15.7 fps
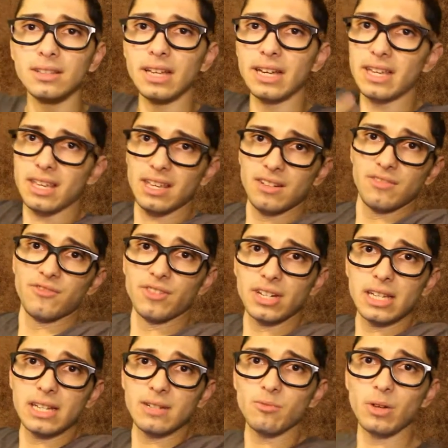like in
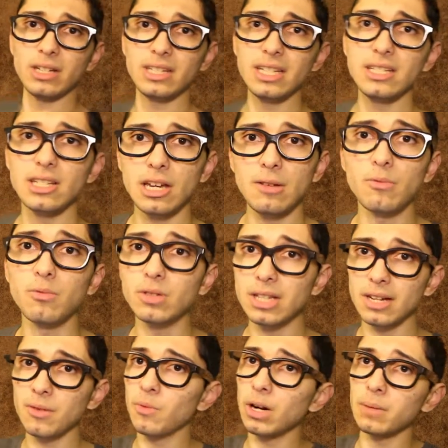freaking when DJ
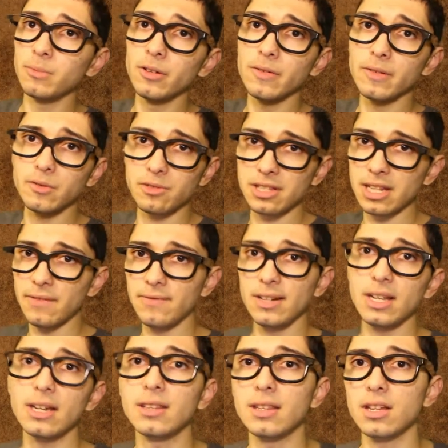didn't want to move in with
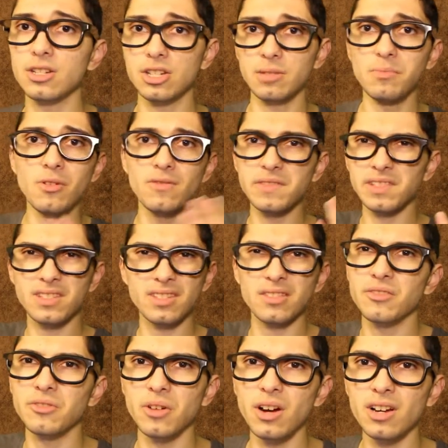Stephanie, and then she moves into
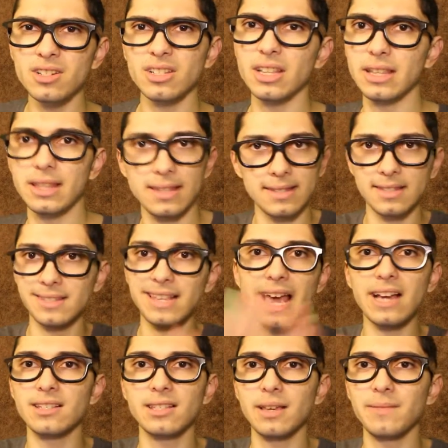the garage, like the
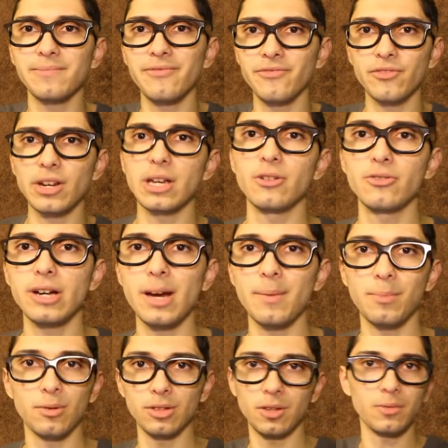exact same freaking
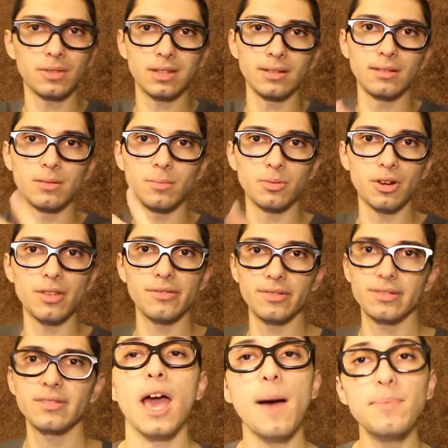crap, only with the little
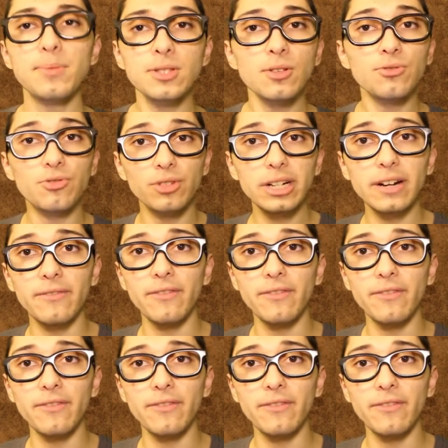brothers. Episode 3 to